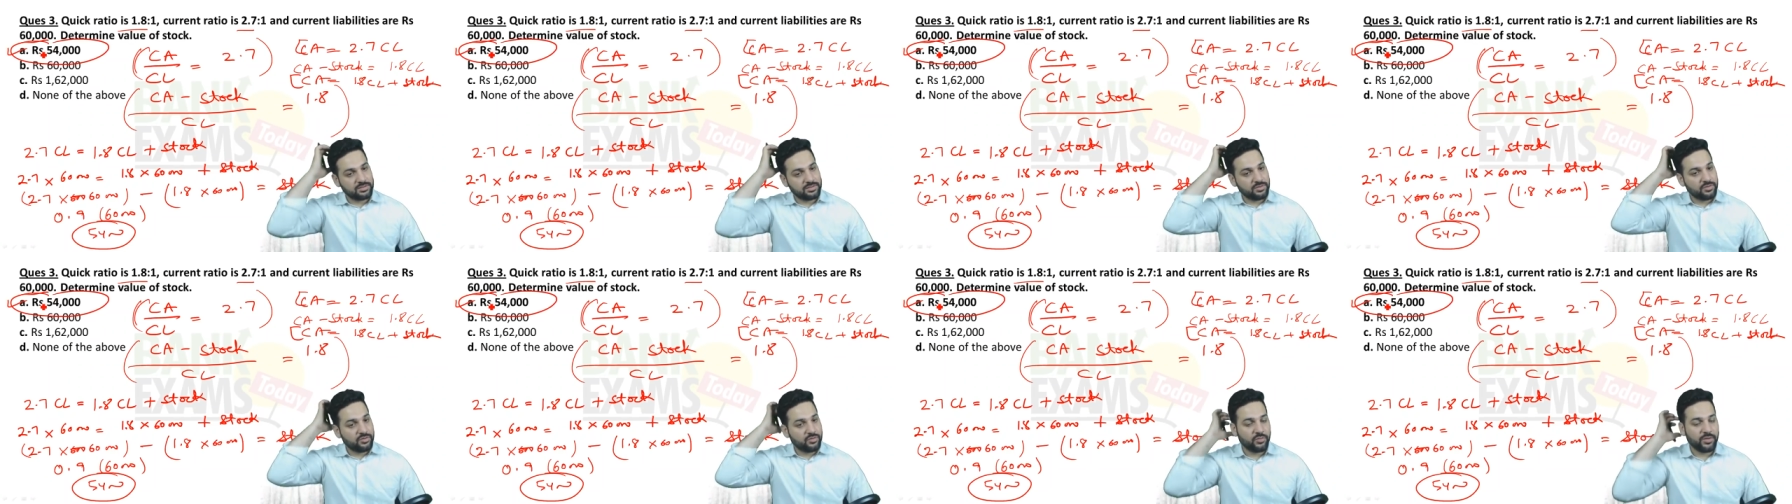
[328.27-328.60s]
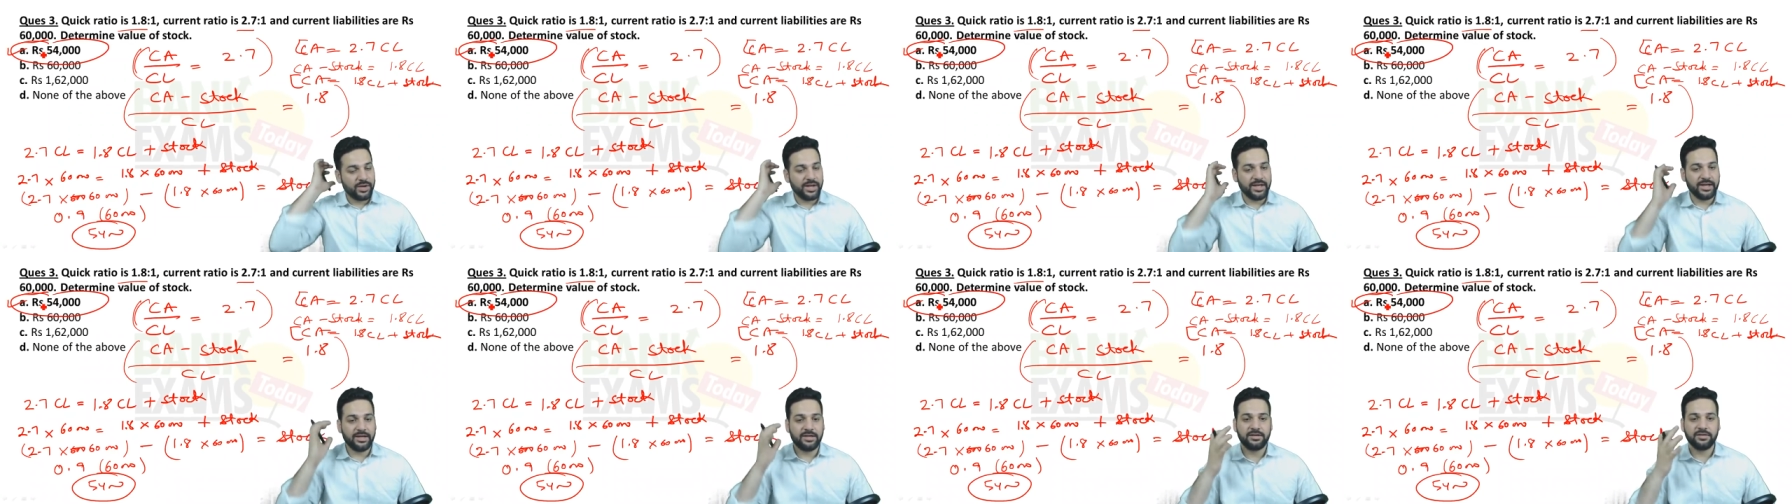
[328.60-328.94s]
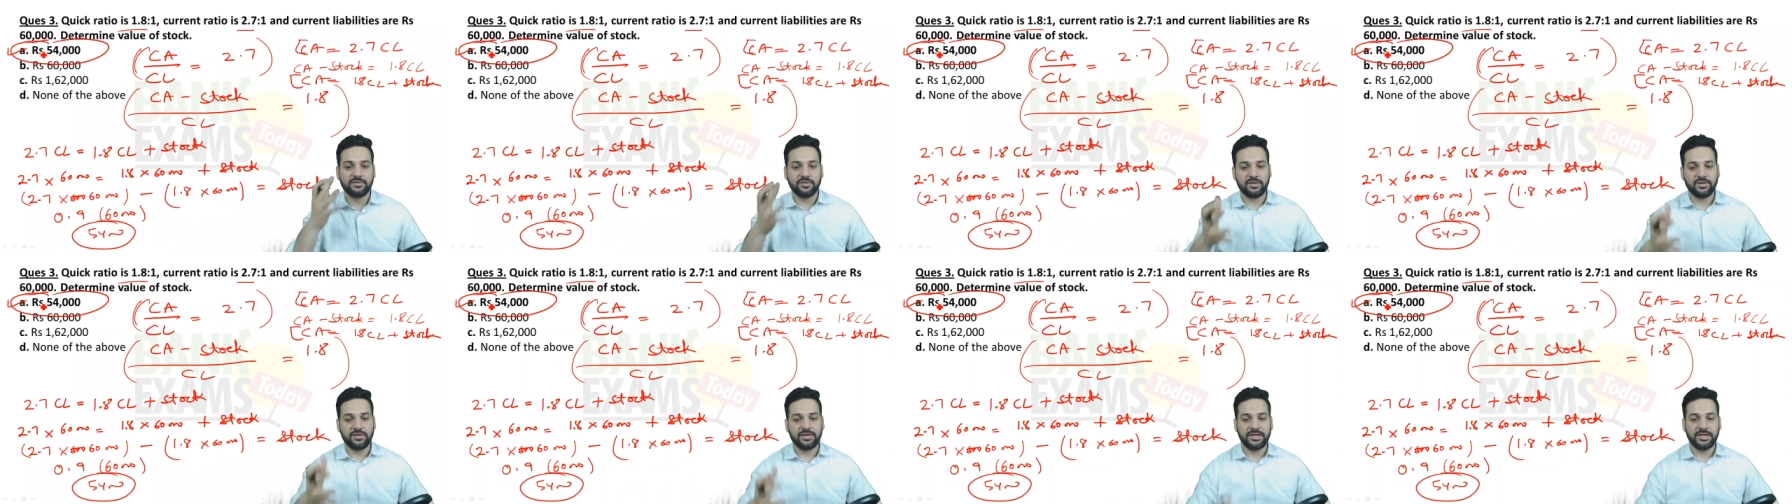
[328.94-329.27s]
know why it
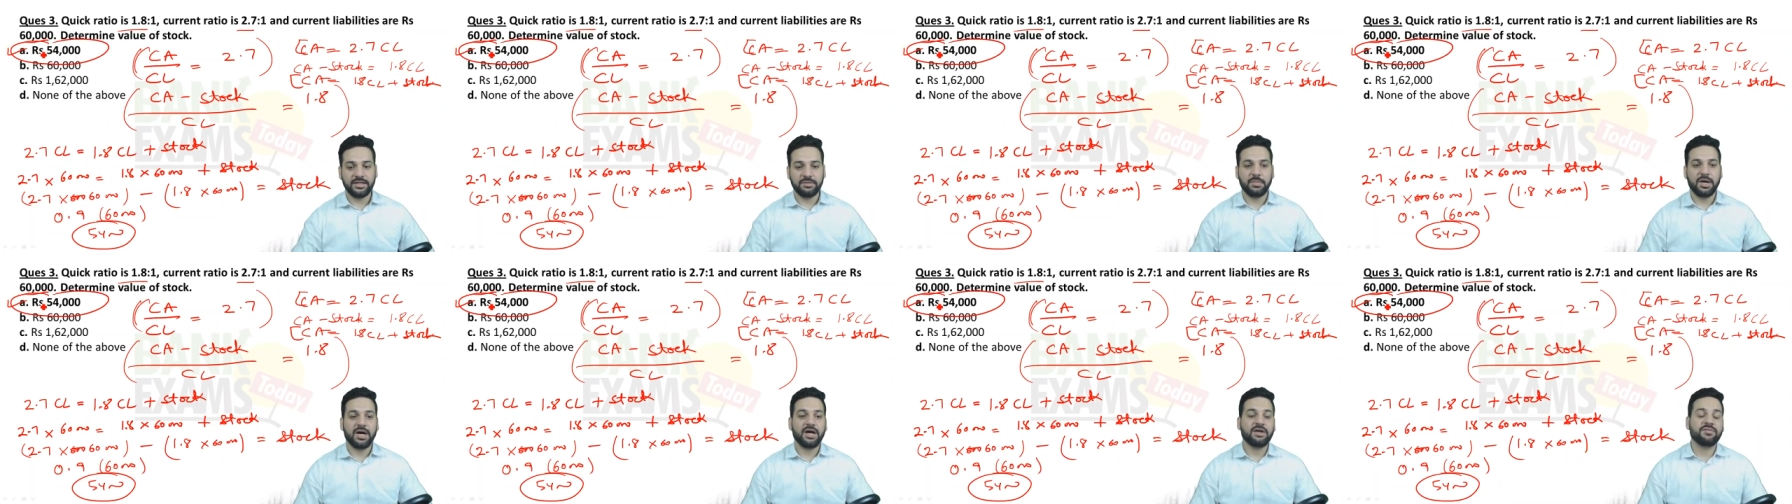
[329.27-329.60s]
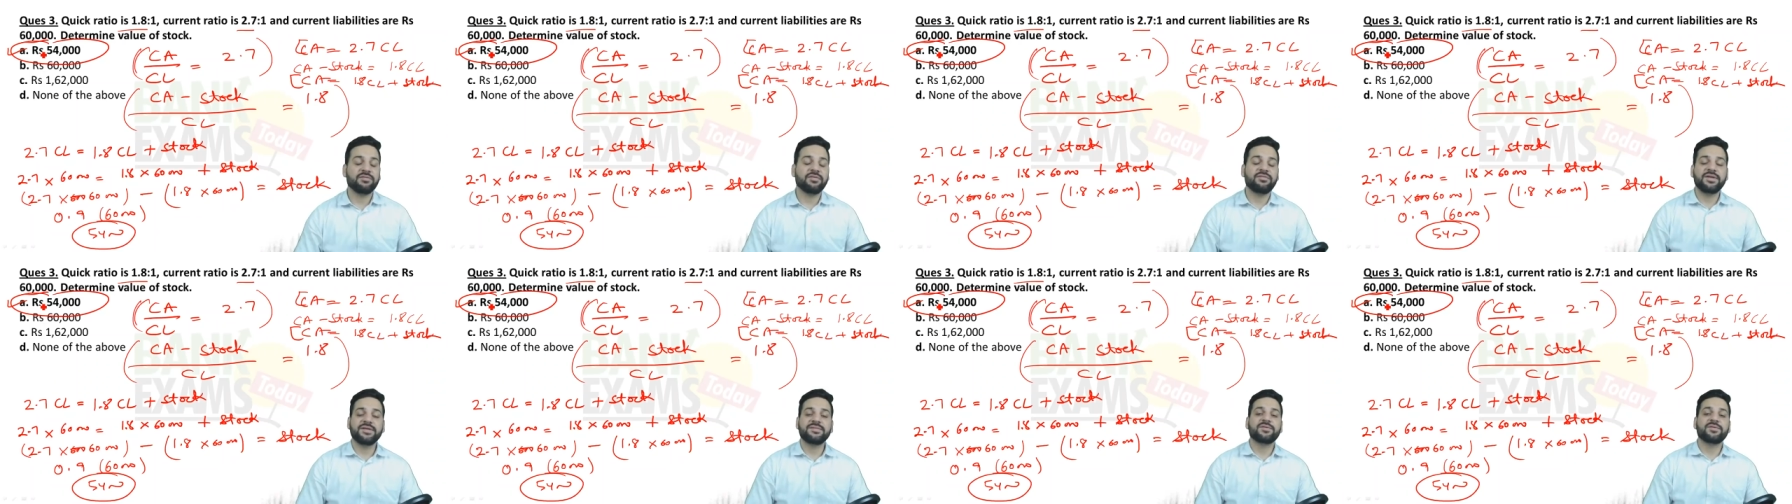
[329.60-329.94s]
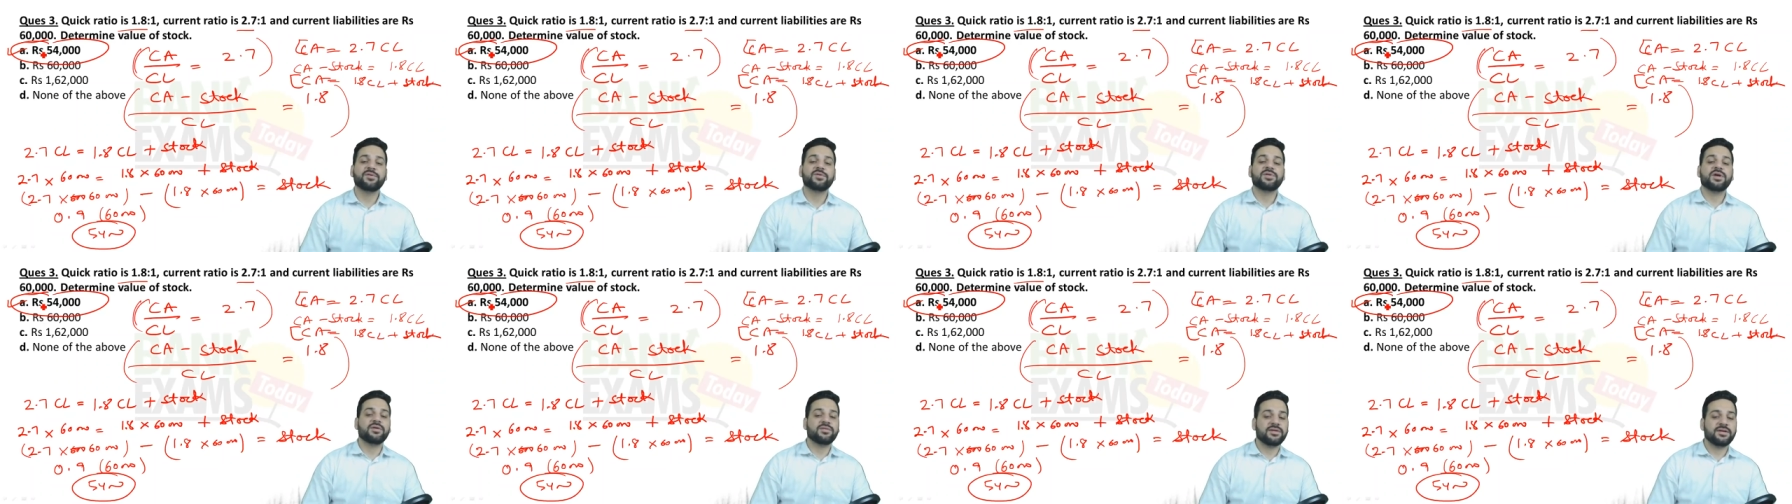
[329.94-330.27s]
is already marked
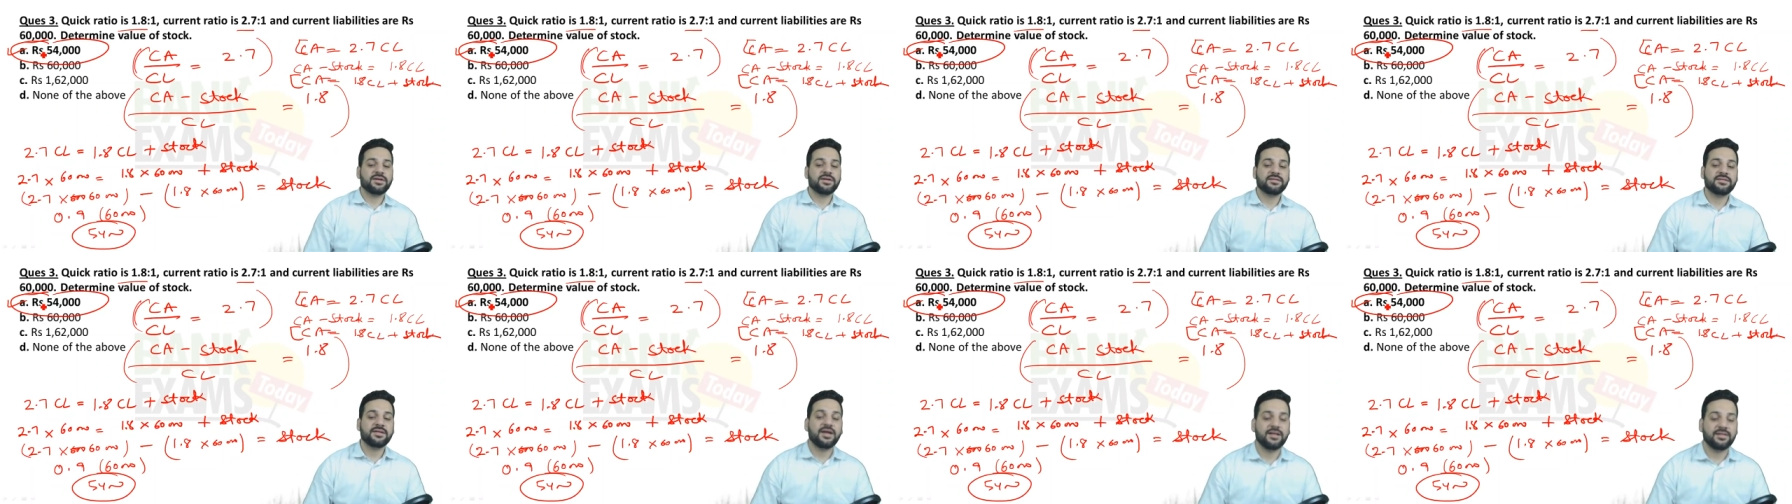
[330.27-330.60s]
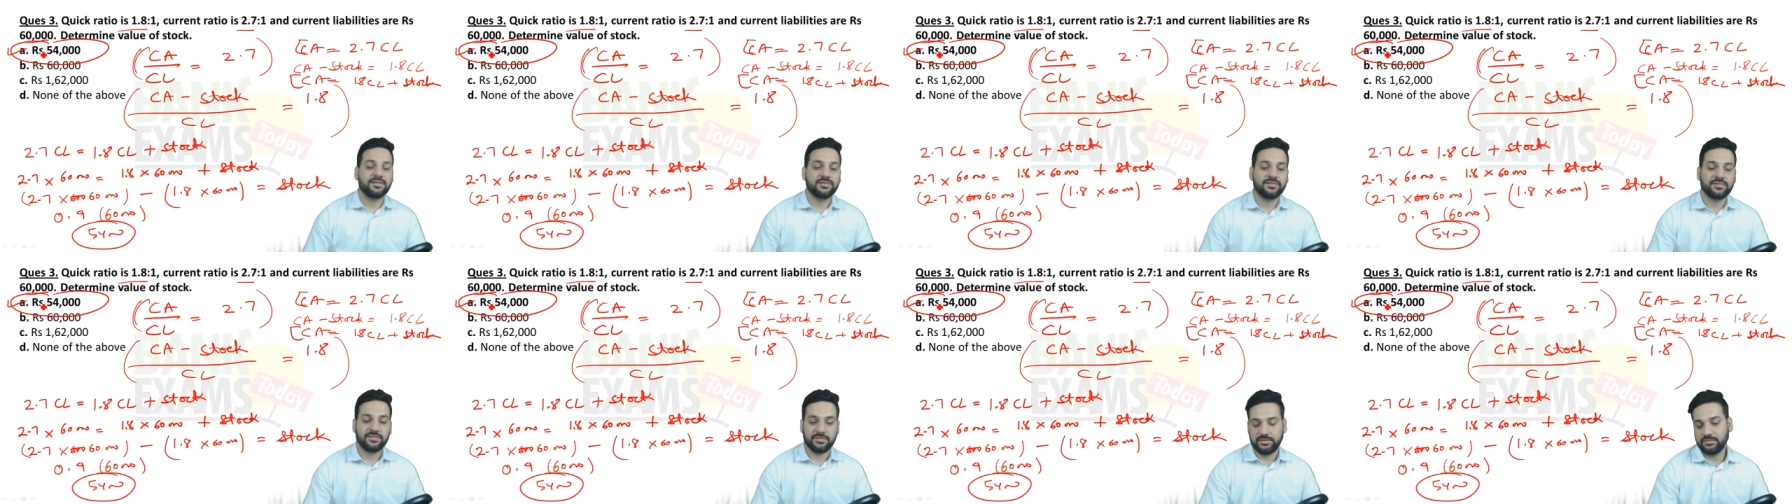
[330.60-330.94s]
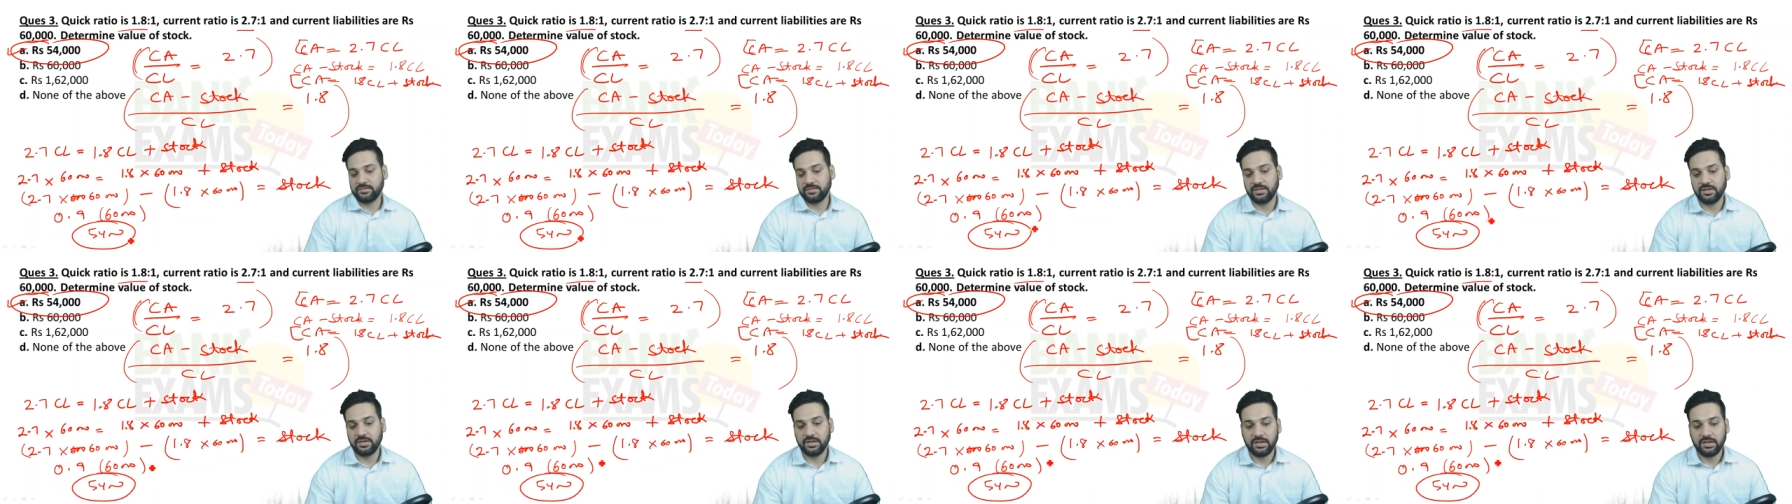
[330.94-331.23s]
54000 is the answer